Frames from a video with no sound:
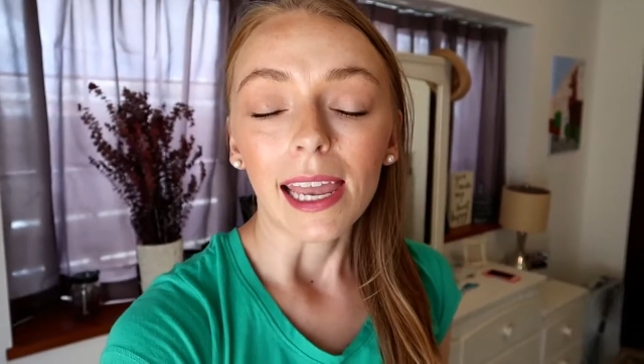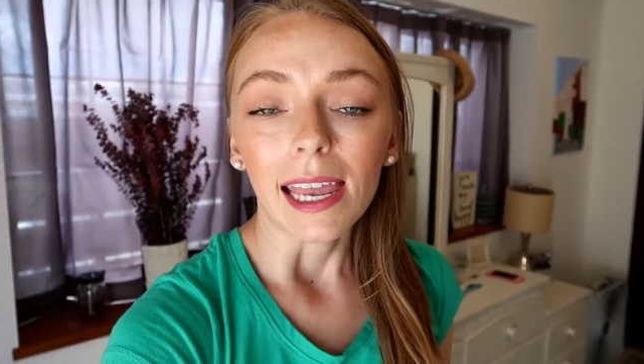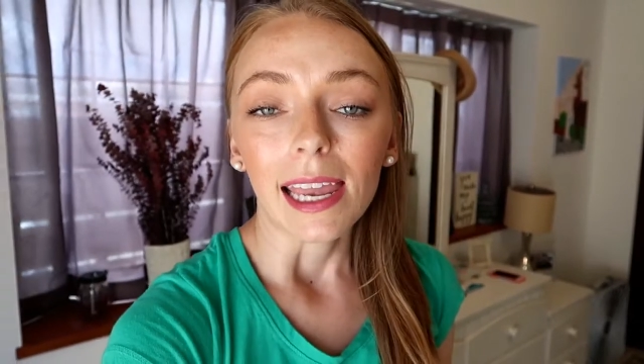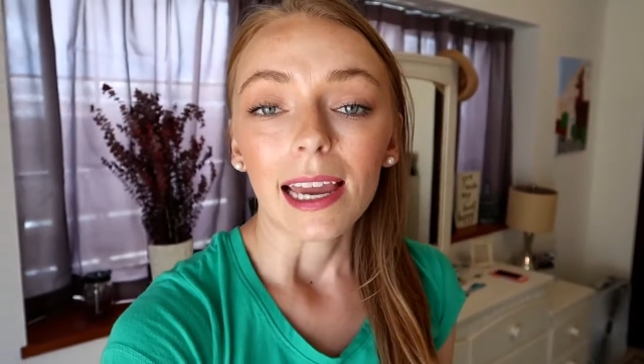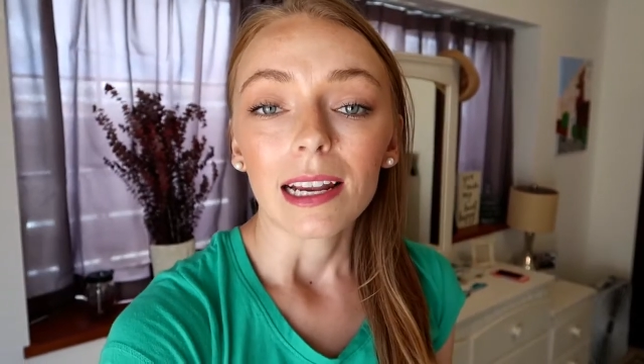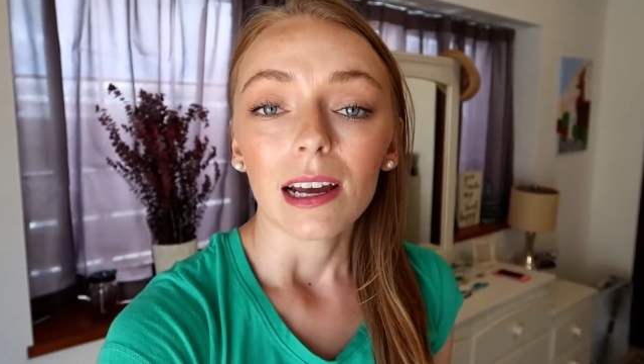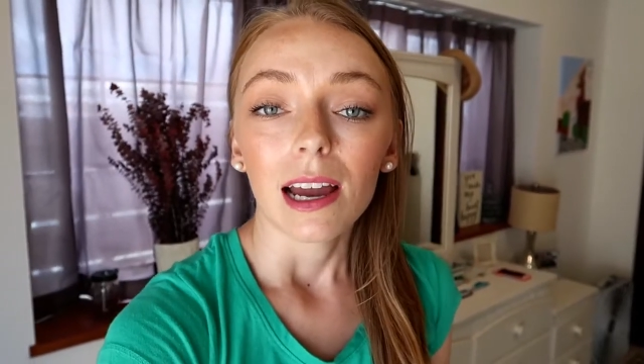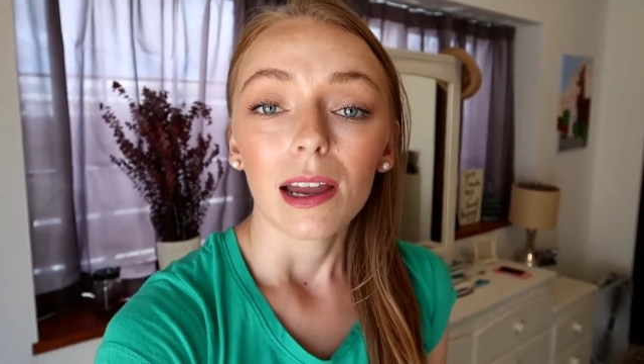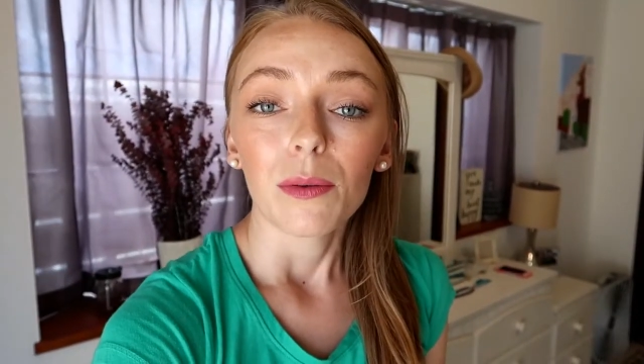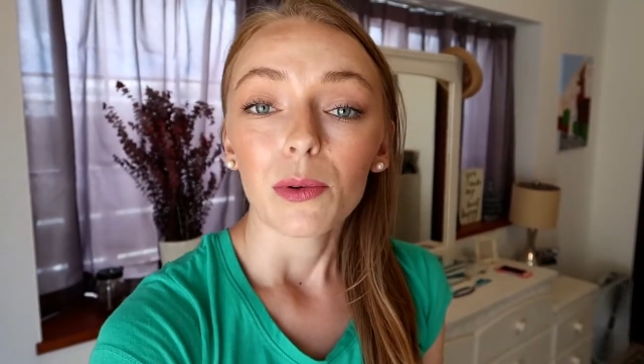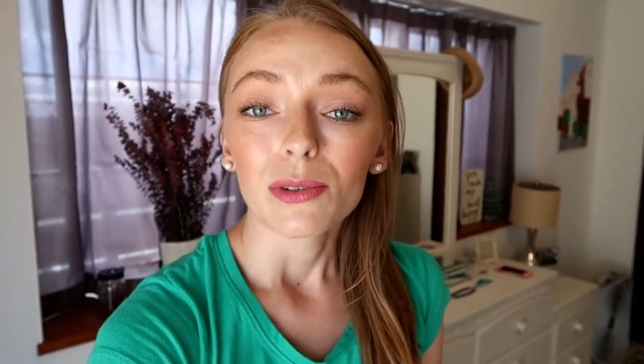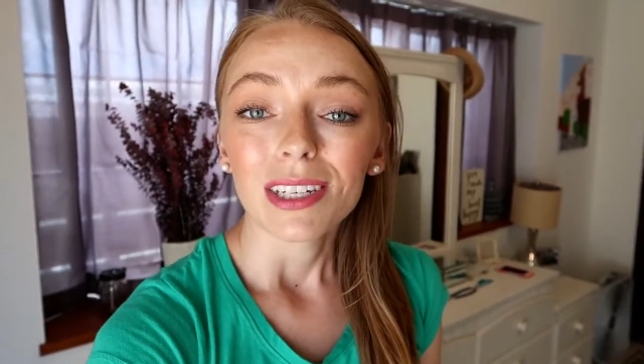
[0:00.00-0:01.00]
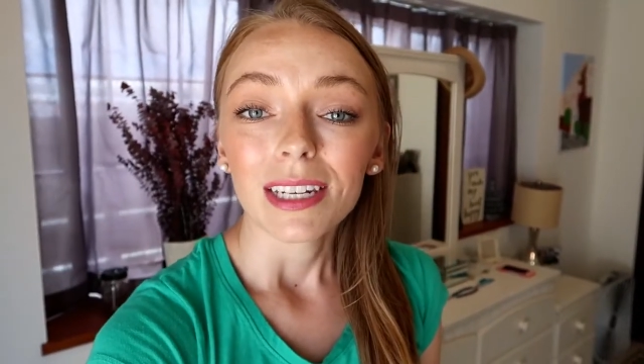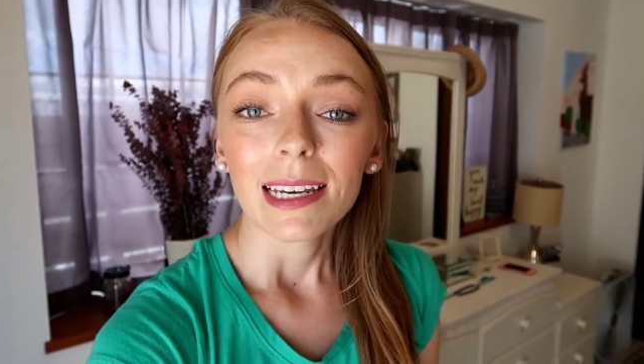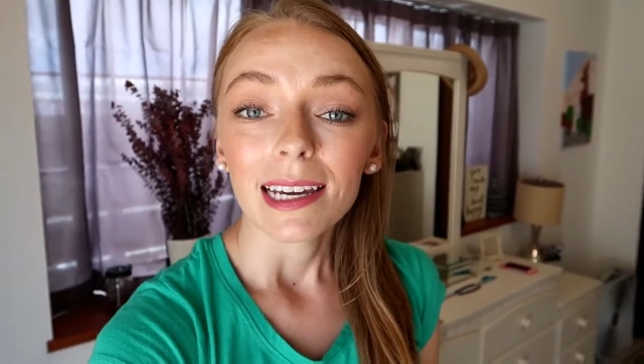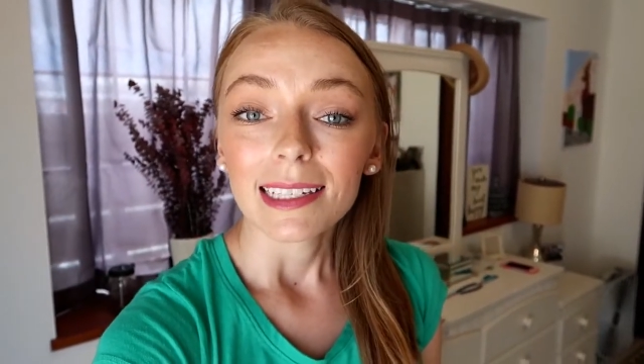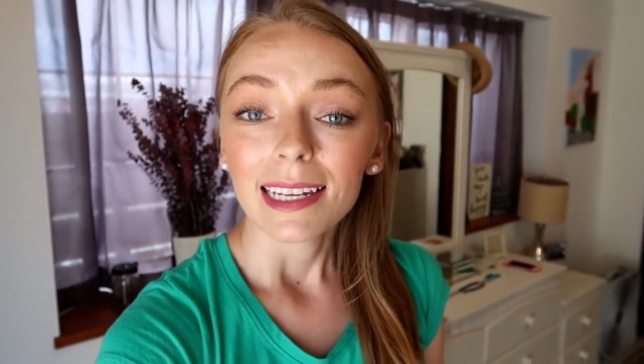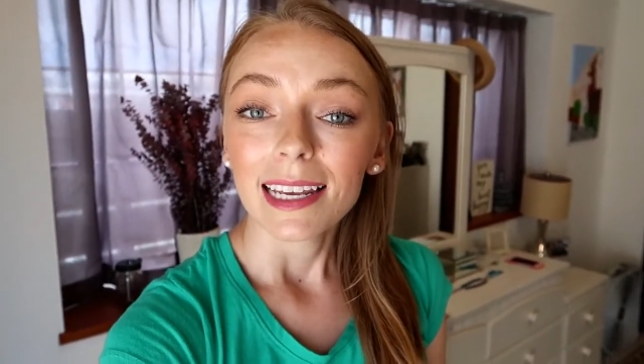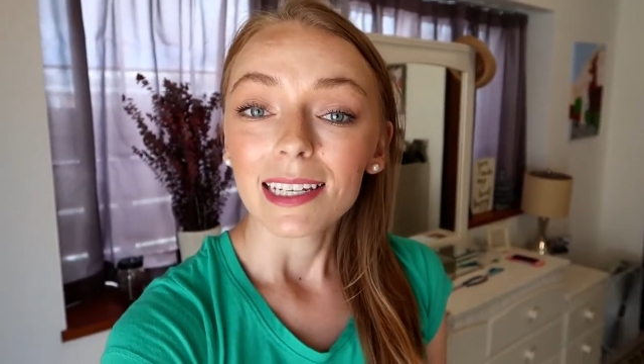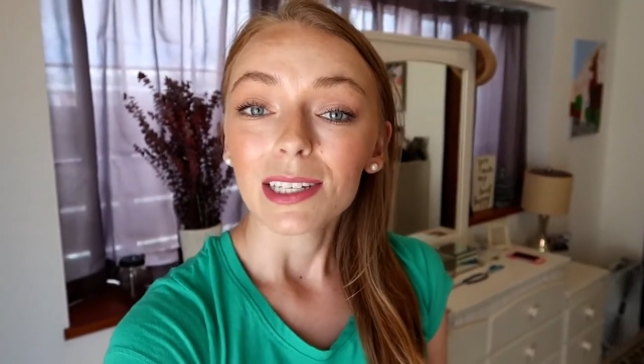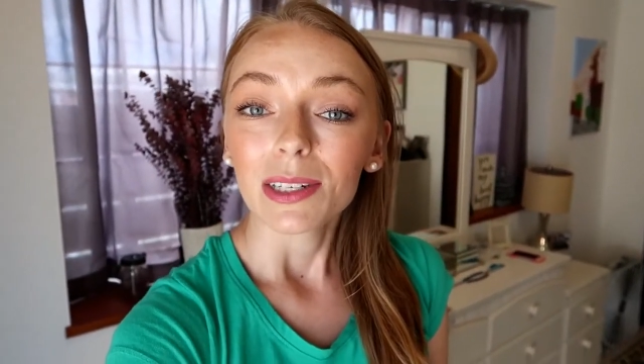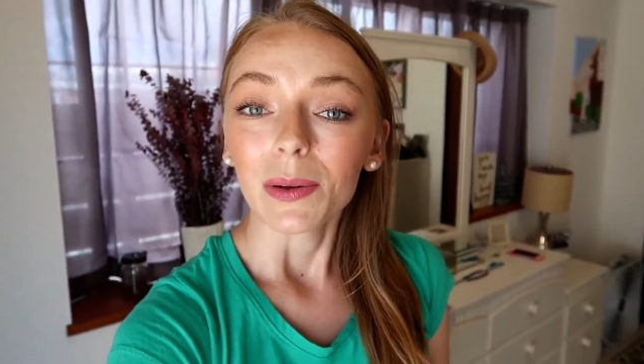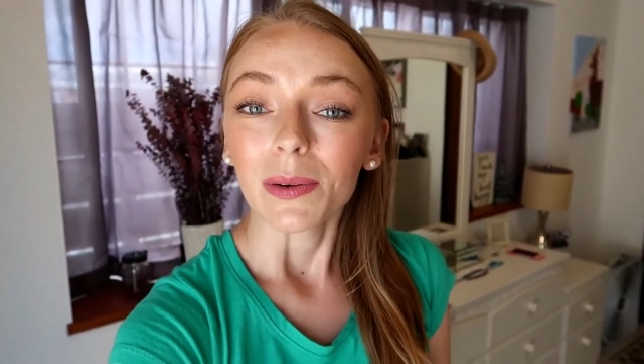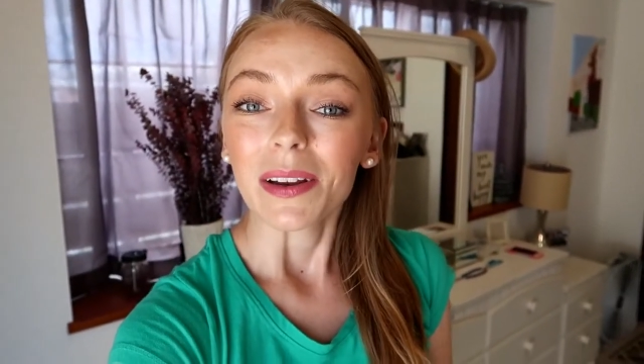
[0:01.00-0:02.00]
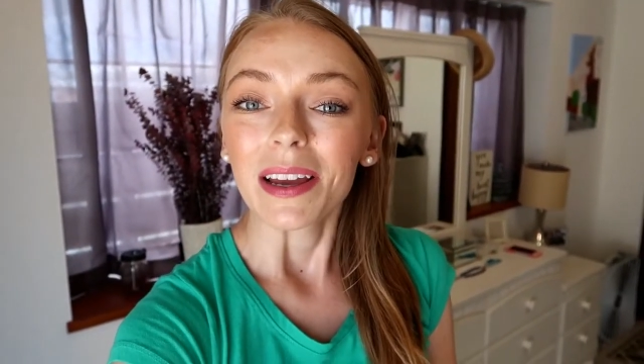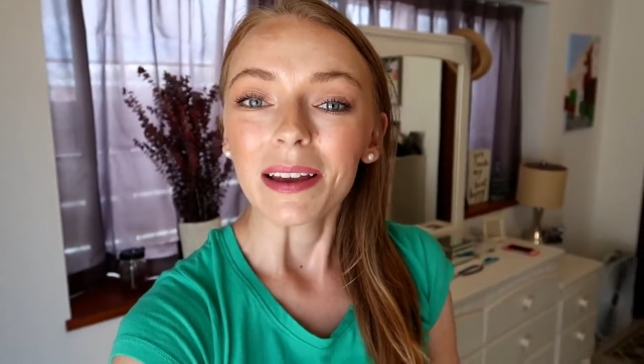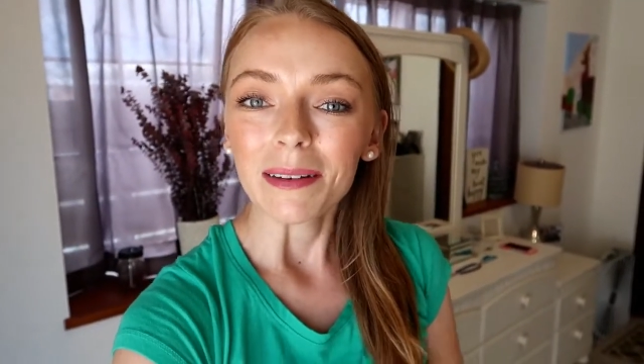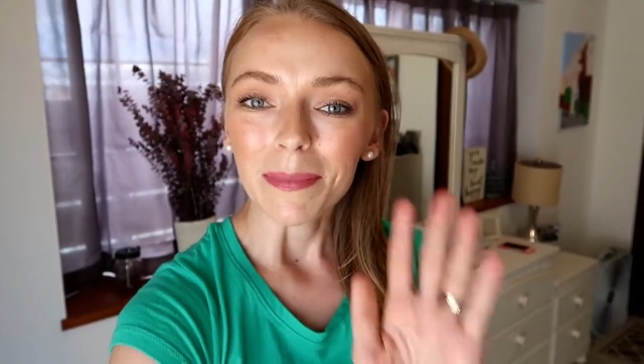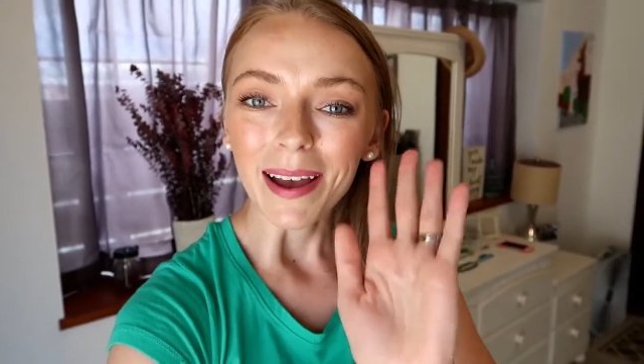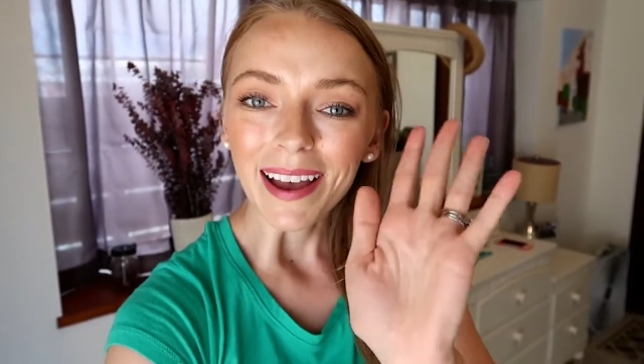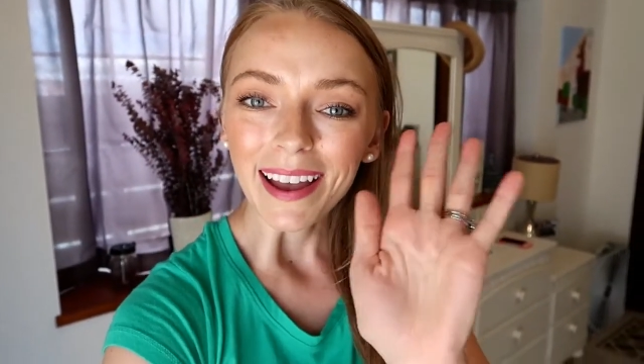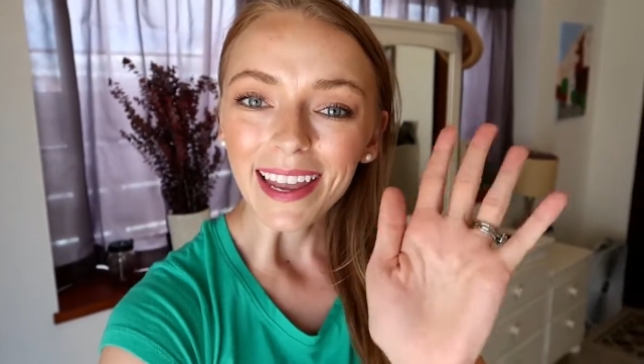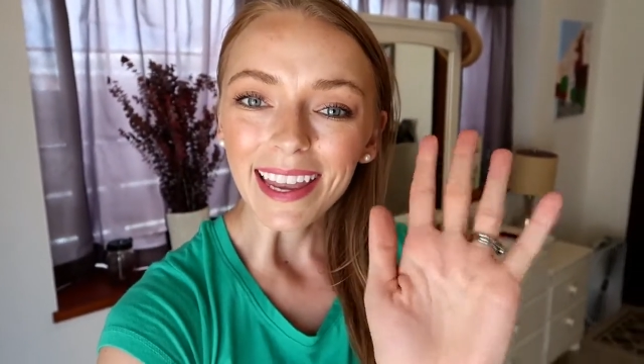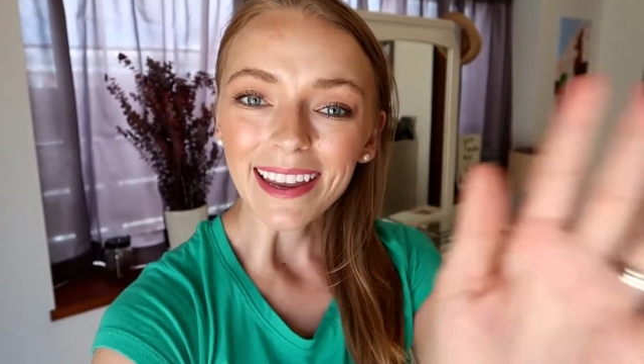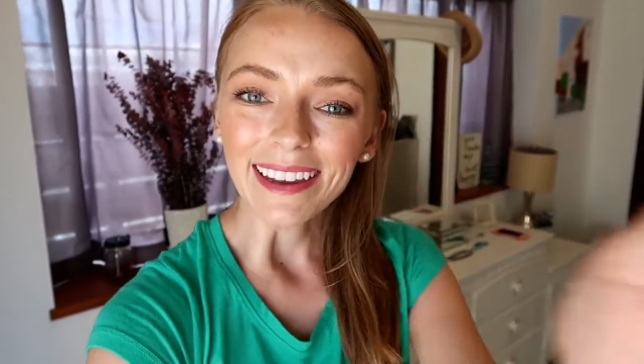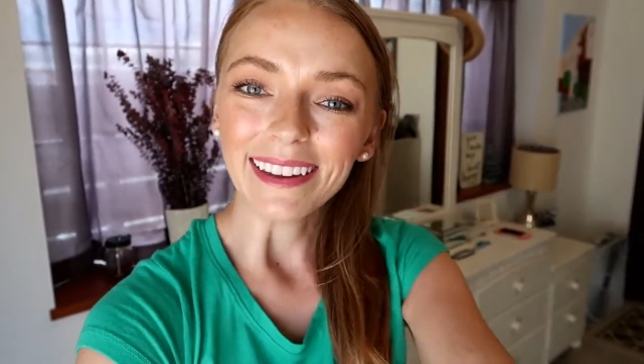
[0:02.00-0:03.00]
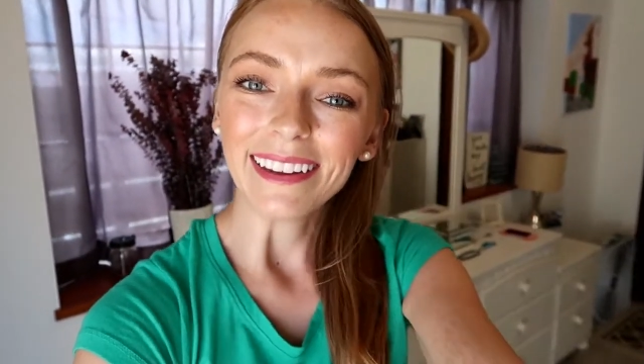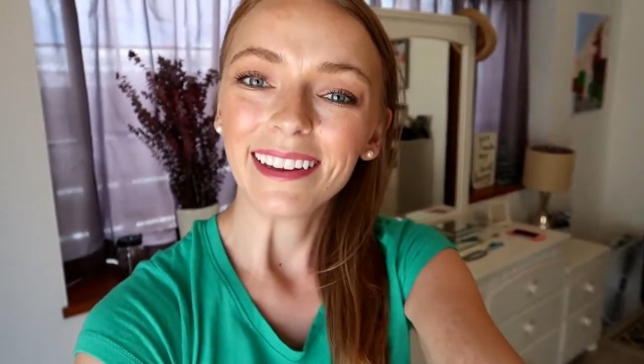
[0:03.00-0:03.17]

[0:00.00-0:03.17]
And I will see you guys again soon. Bye!